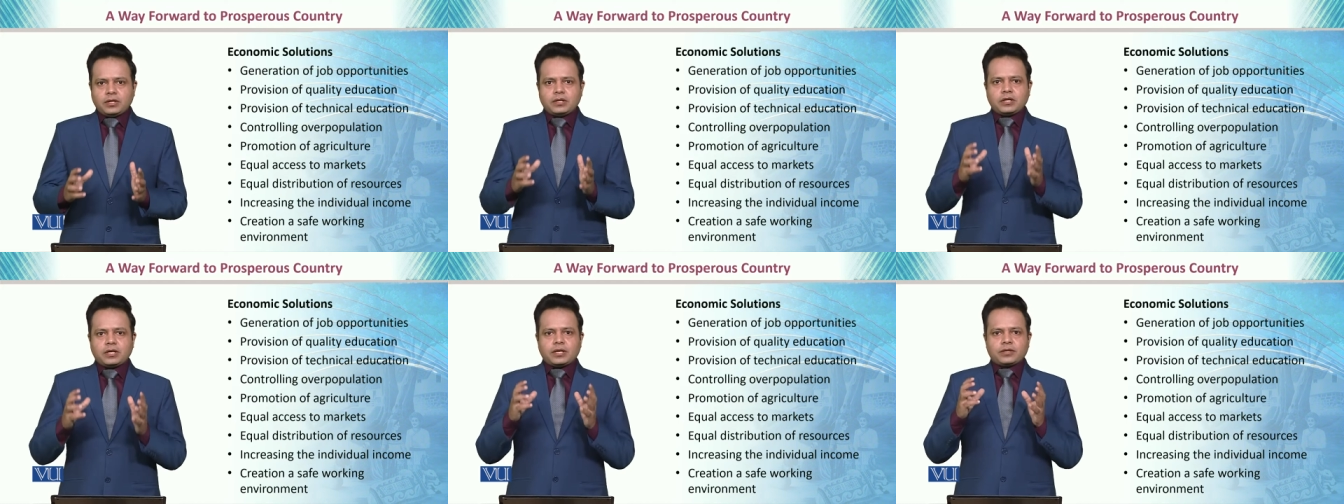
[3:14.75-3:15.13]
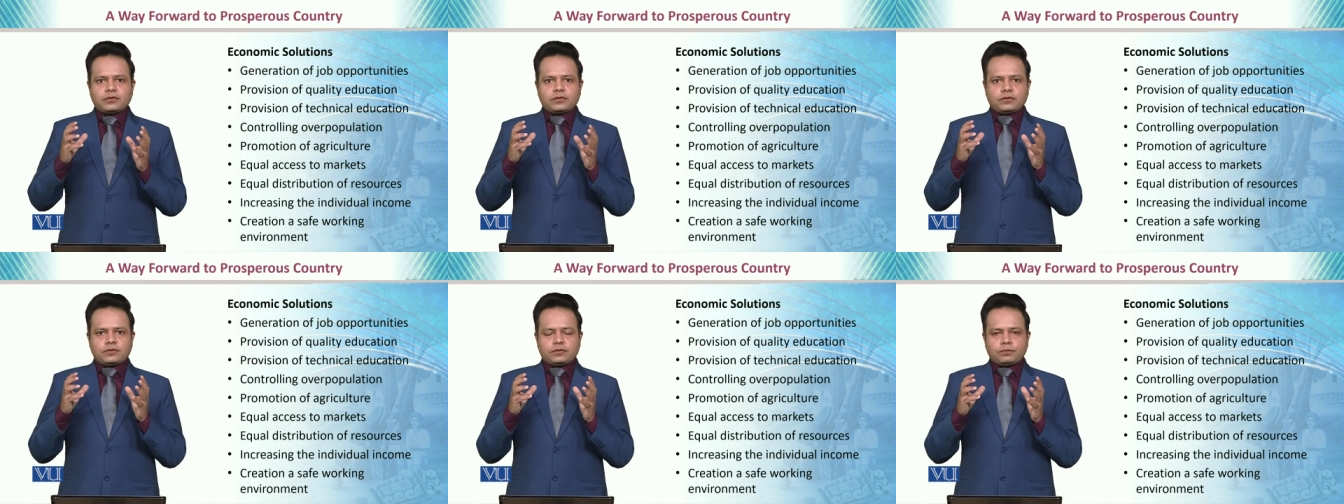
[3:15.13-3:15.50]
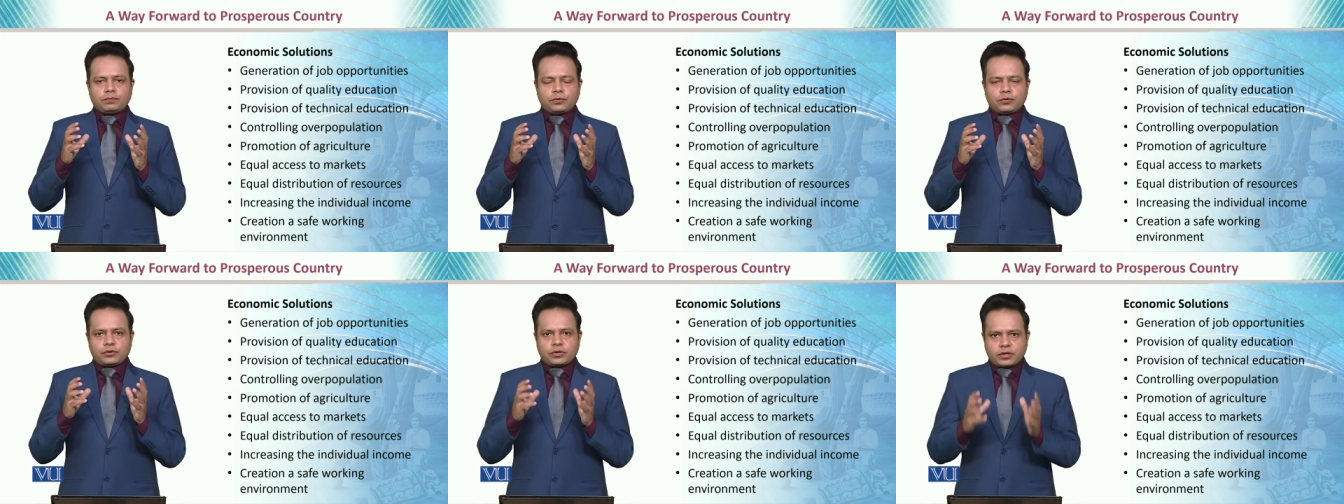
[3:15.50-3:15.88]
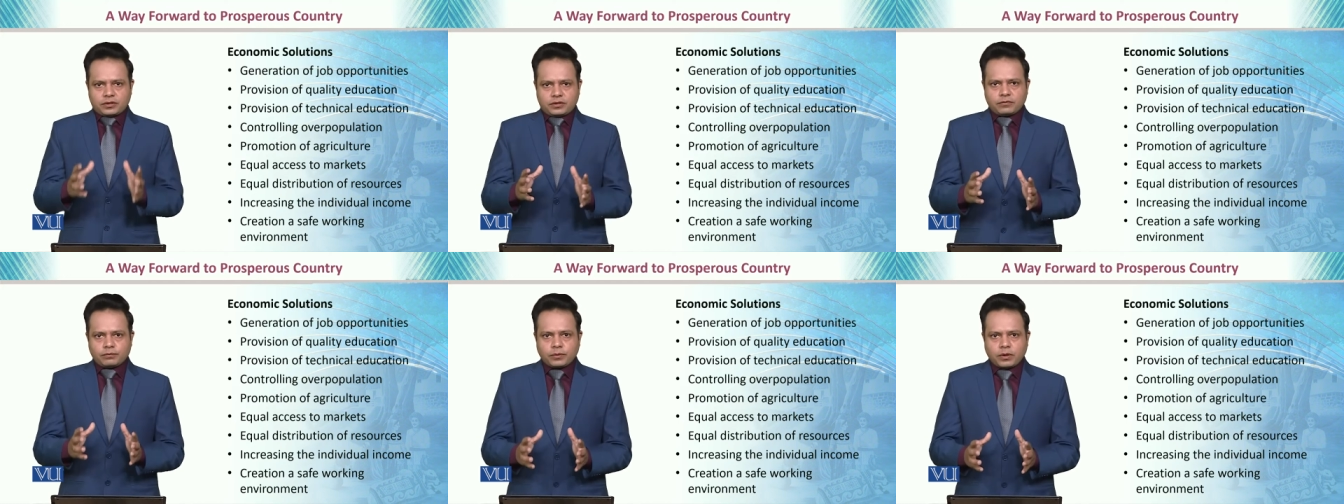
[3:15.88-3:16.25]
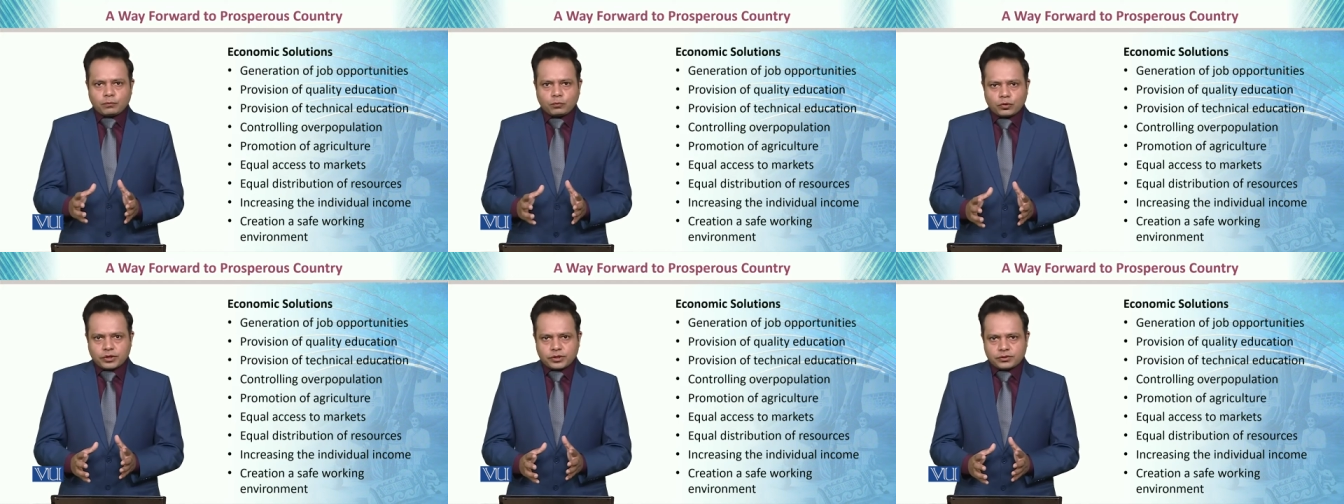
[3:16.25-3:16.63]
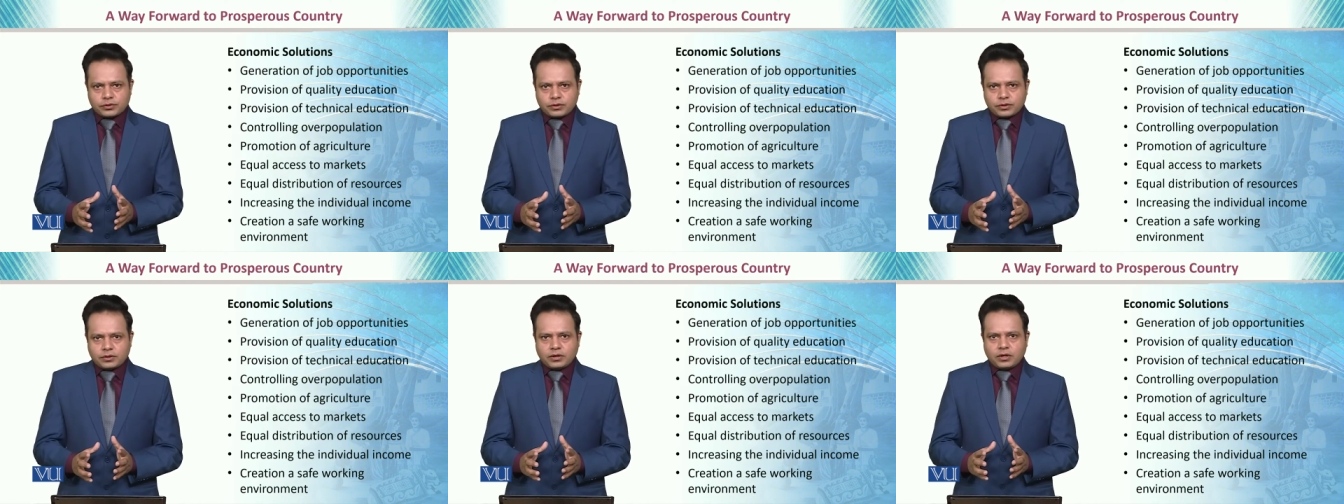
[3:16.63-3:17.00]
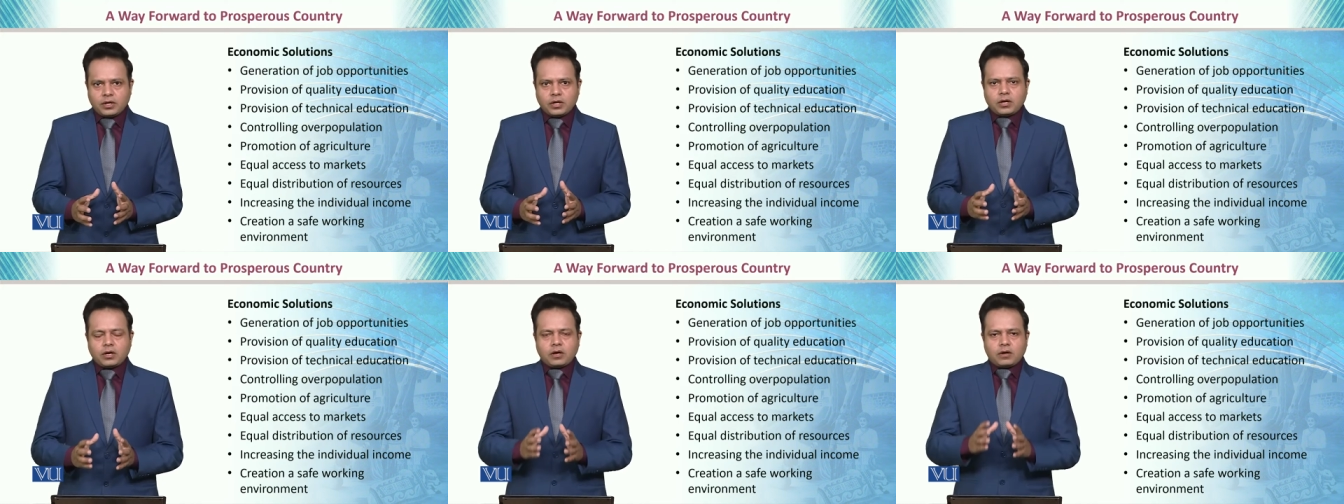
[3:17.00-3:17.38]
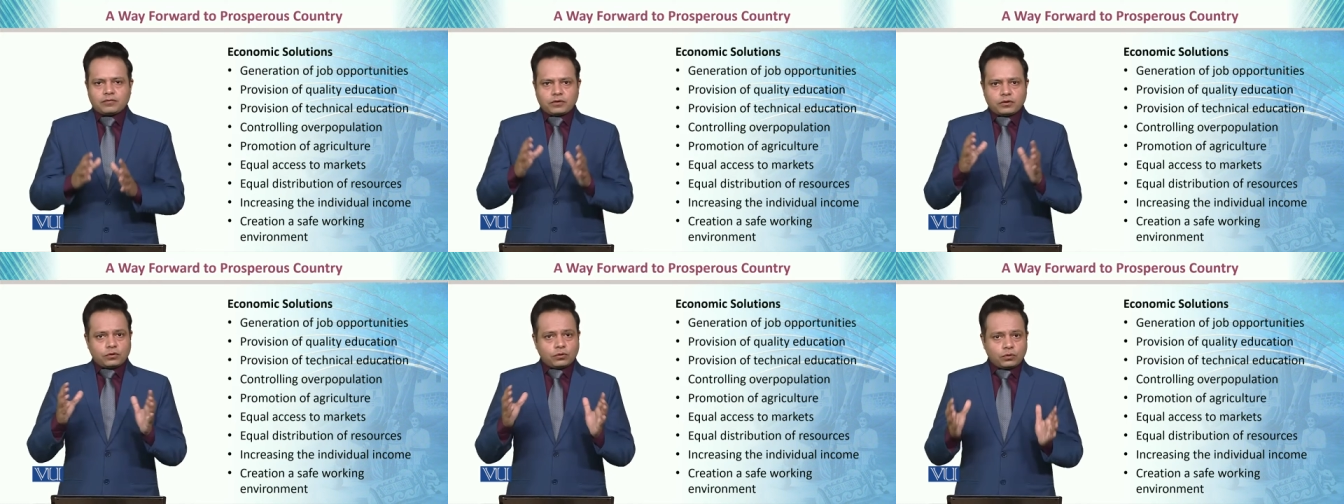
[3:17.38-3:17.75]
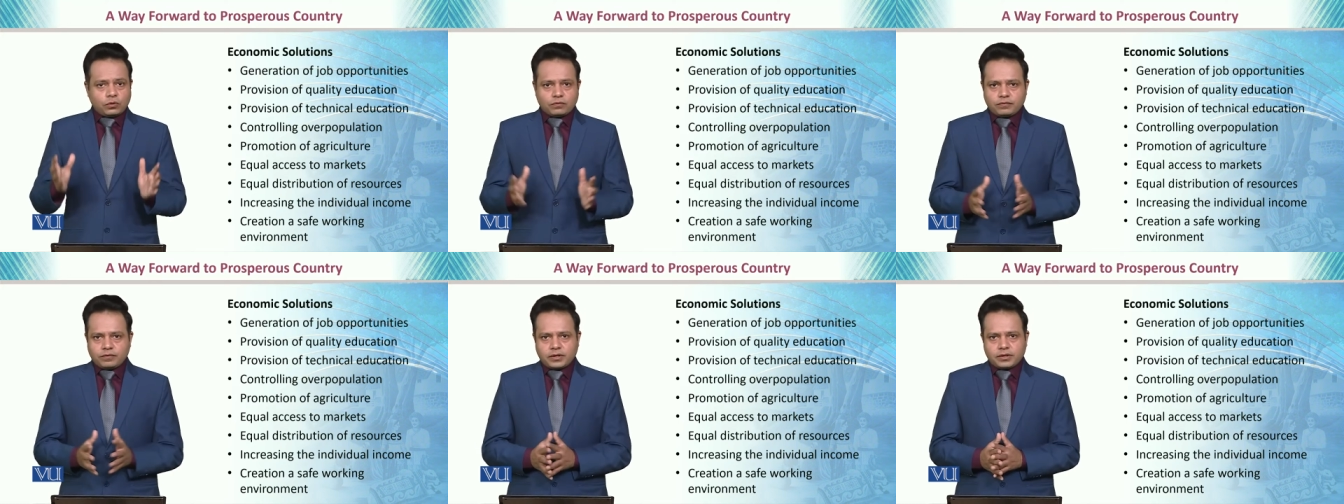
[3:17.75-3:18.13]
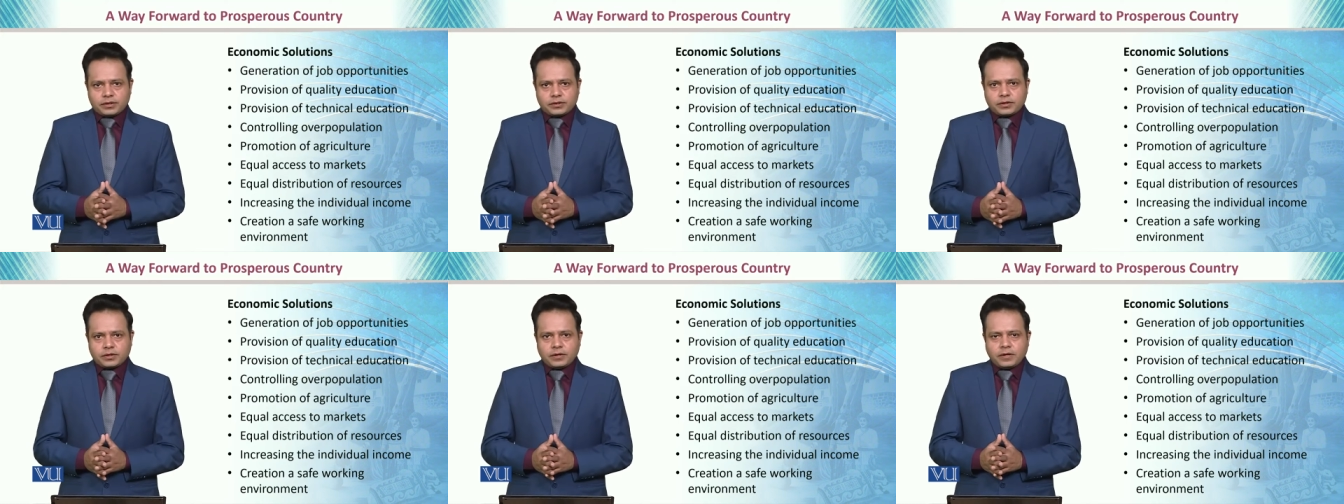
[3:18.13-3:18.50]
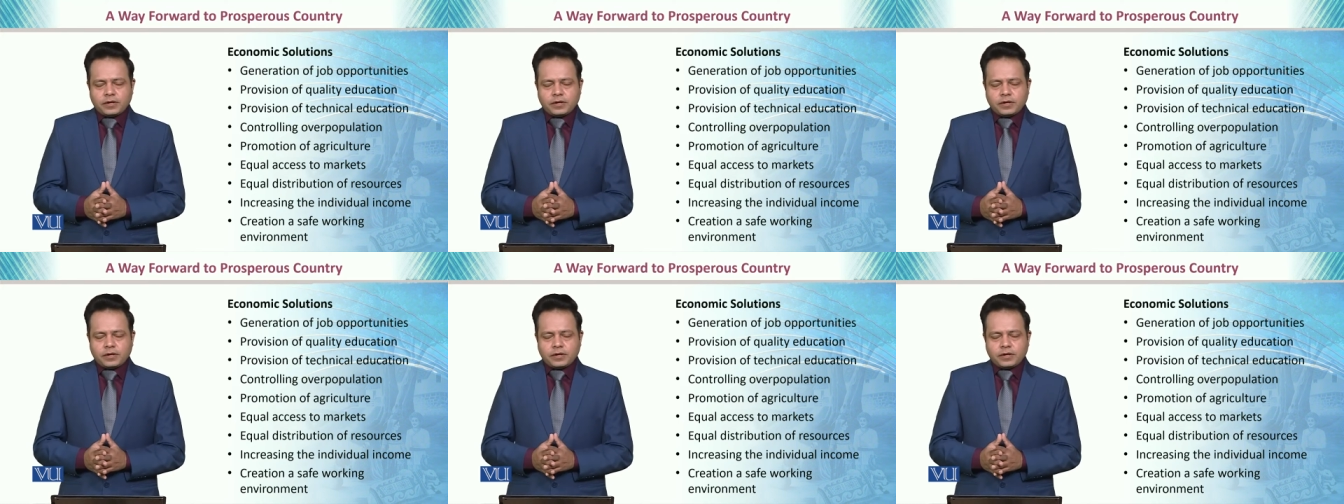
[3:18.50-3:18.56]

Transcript: largest productive population of the whole world.